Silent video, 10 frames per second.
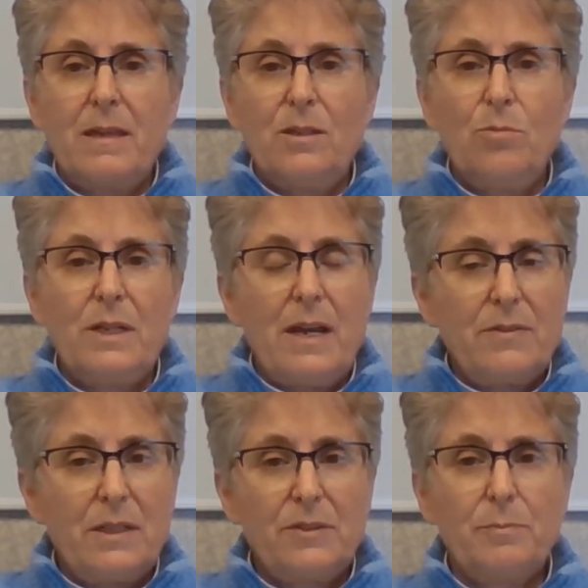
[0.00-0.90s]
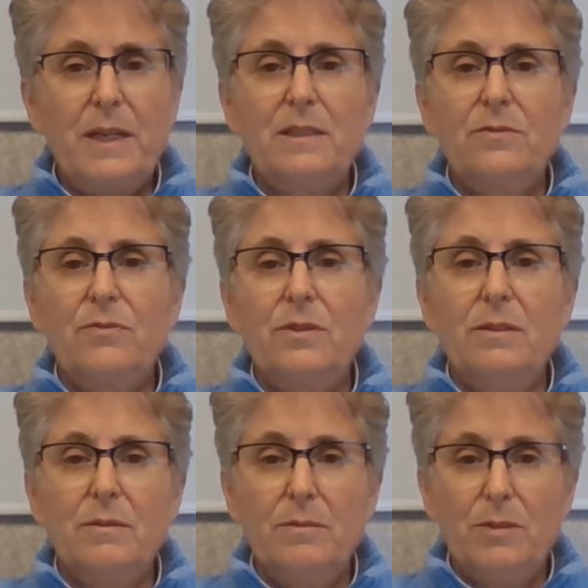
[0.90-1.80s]
You want to have enough space for
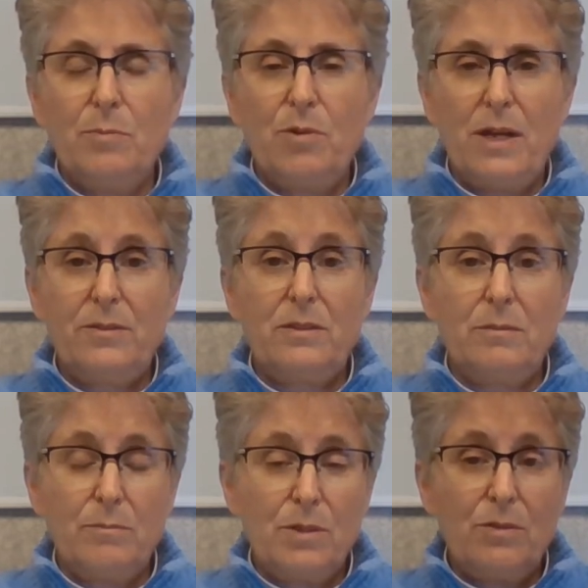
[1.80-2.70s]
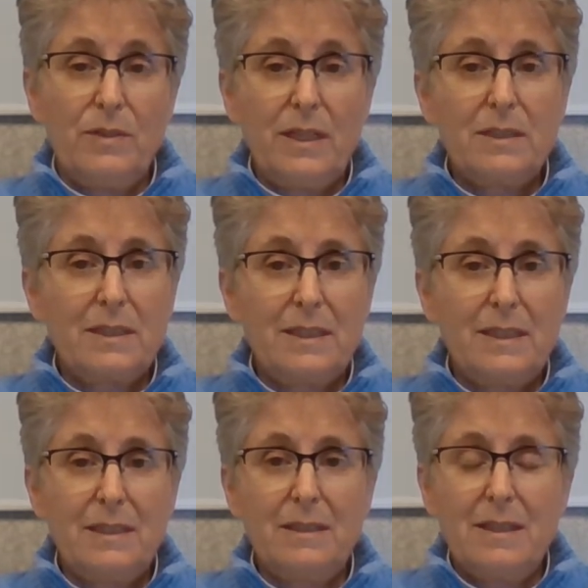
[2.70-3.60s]
the breath to move
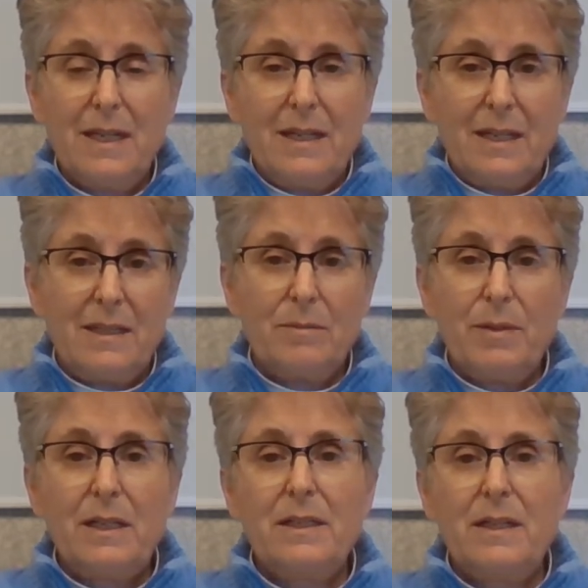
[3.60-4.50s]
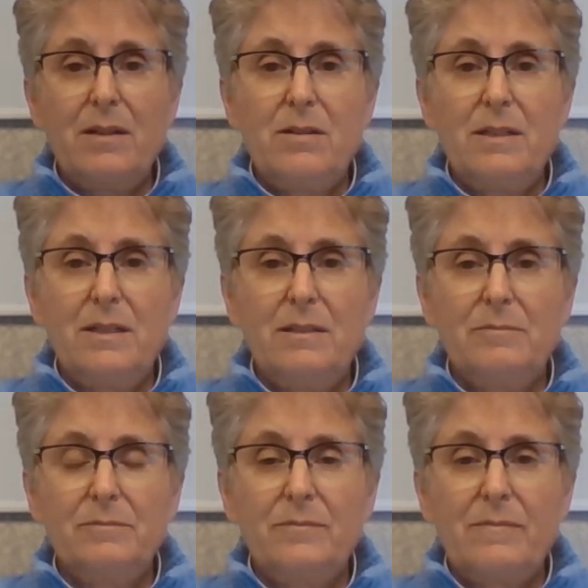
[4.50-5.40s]
easily in the belly area.
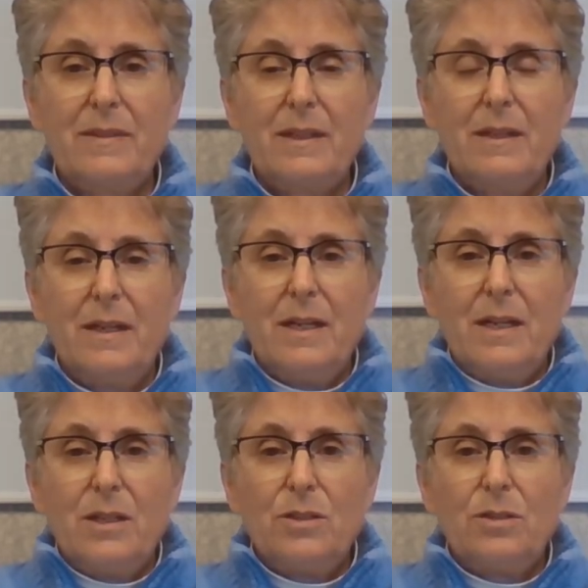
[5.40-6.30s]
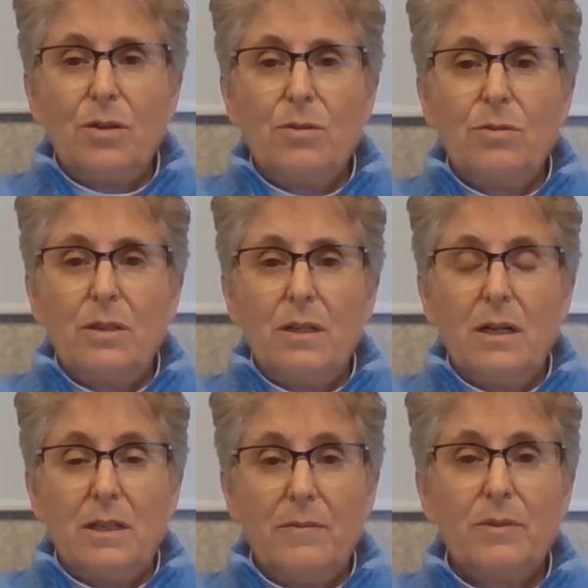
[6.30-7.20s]
So
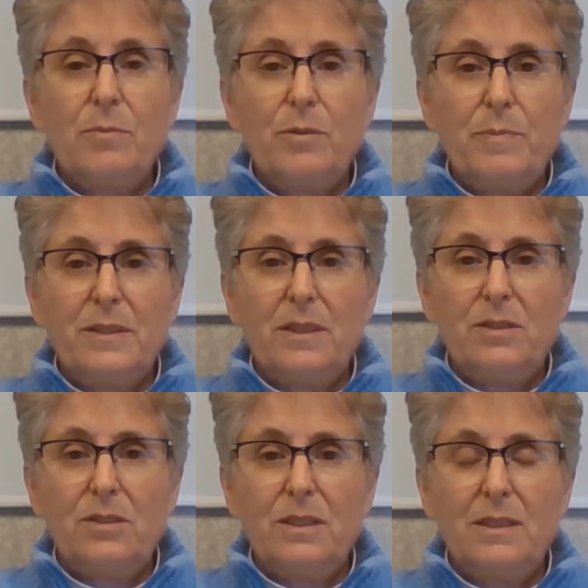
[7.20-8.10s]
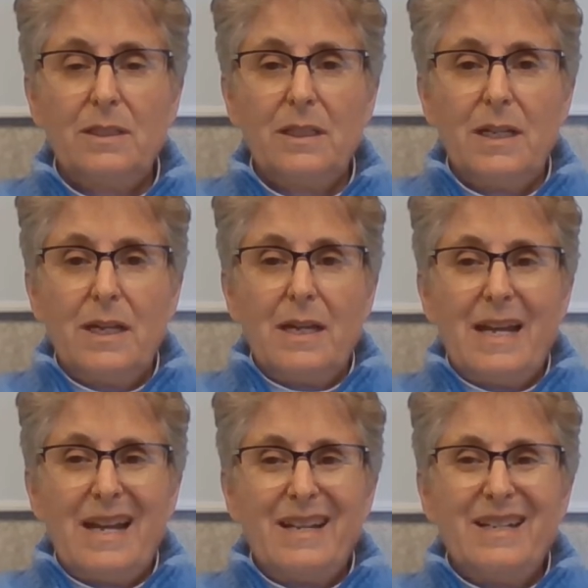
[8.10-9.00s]
a comfortable position,
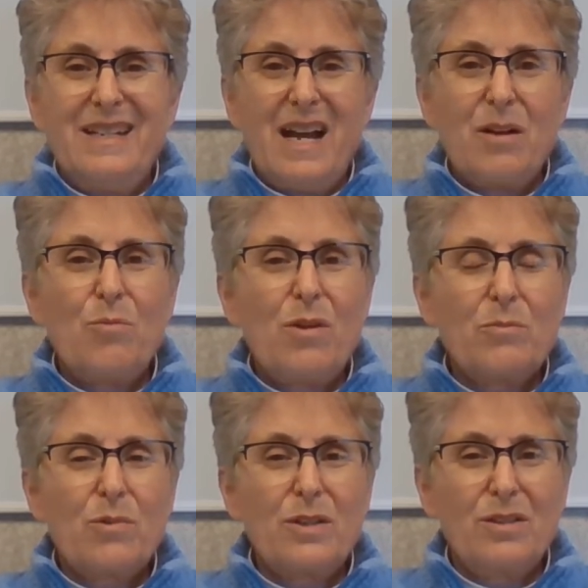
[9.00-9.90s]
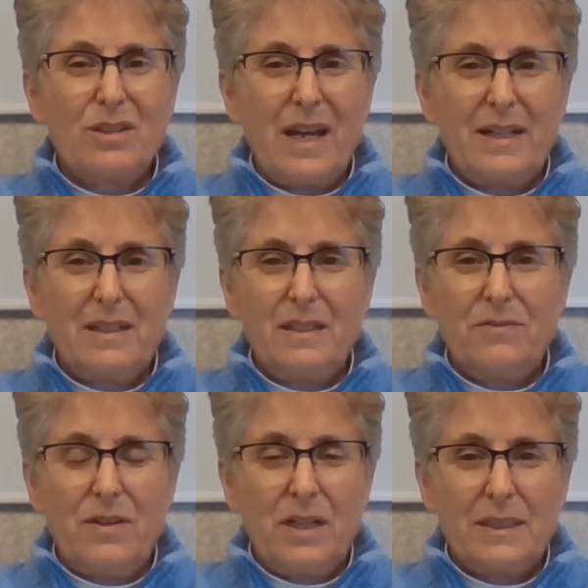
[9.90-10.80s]
not one where you're likely
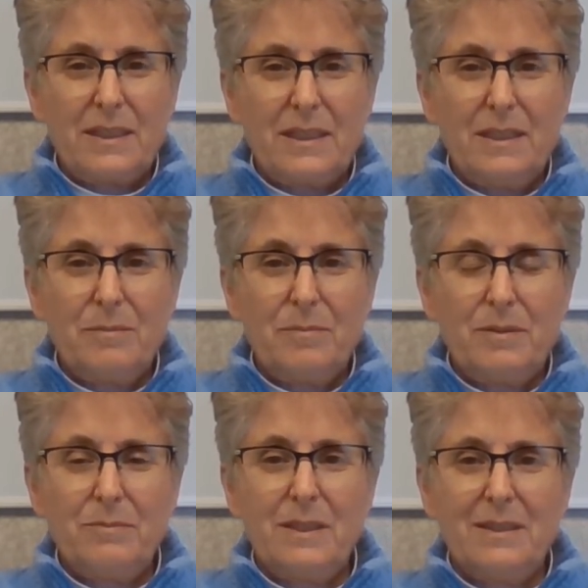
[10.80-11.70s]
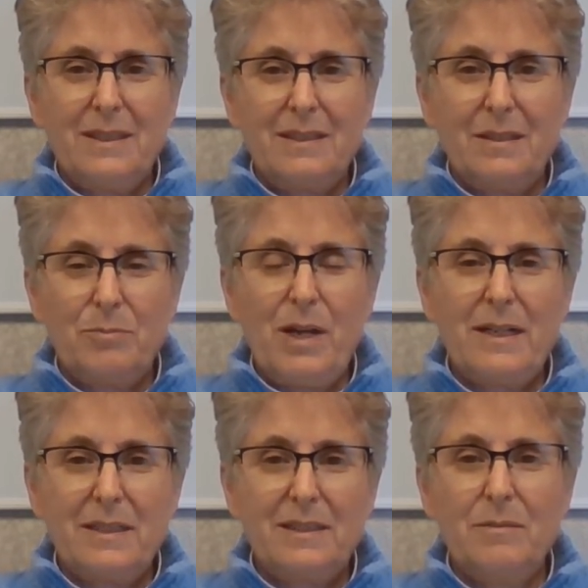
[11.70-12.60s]
to fall asleep. This is a
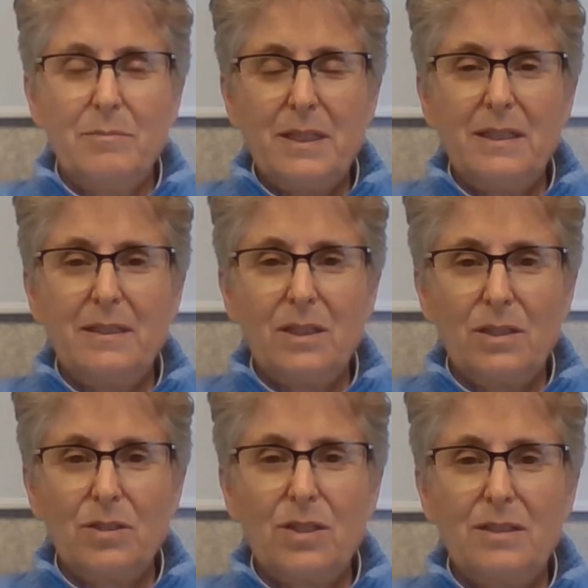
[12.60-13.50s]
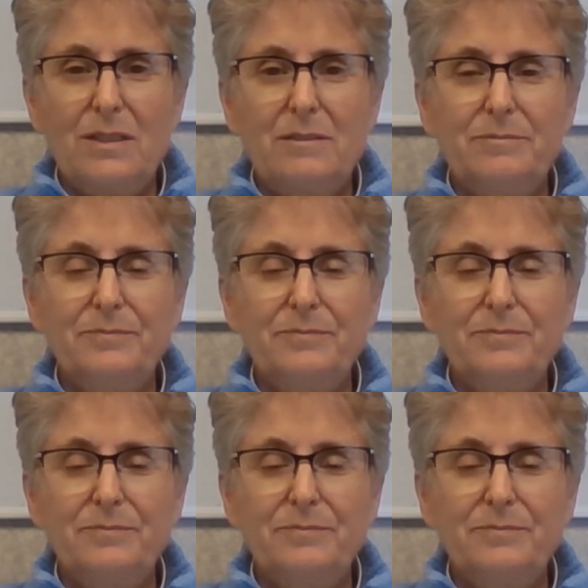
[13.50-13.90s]
practice in being alert.